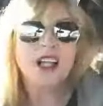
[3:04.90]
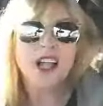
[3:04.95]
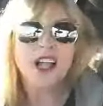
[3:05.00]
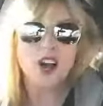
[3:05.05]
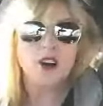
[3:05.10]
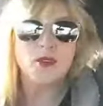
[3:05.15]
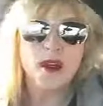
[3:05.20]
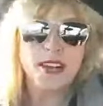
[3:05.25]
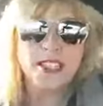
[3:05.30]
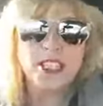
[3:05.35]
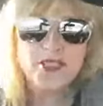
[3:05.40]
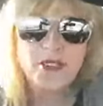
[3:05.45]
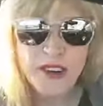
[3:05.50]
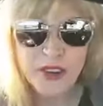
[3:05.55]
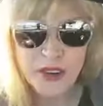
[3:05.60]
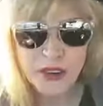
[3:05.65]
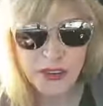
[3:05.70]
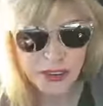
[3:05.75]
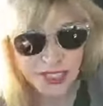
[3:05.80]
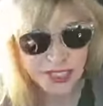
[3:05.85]
a restaurant
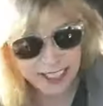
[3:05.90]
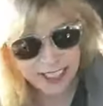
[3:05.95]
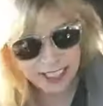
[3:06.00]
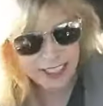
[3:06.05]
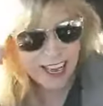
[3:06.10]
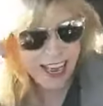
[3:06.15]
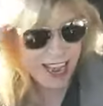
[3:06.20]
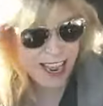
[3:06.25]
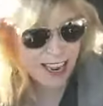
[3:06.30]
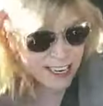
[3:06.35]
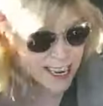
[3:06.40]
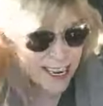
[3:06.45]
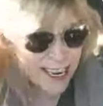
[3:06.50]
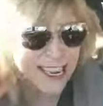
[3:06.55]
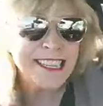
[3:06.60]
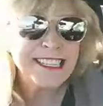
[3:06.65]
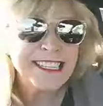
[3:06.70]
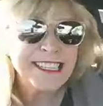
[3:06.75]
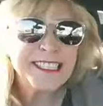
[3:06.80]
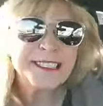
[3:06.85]
owner in DeLand,
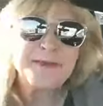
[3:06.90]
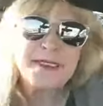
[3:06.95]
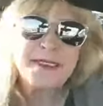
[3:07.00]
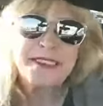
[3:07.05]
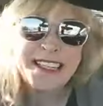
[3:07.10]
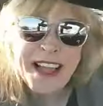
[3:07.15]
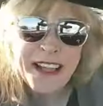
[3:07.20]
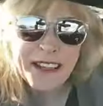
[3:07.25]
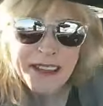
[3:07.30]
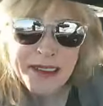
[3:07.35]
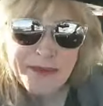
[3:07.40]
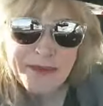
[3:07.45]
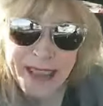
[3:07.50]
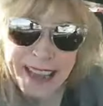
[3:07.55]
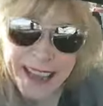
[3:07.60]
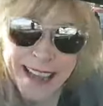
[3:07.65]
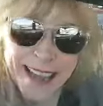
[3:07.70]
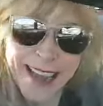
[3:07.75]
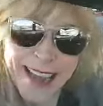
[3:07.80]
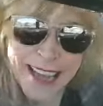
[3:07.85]
and he's been telling me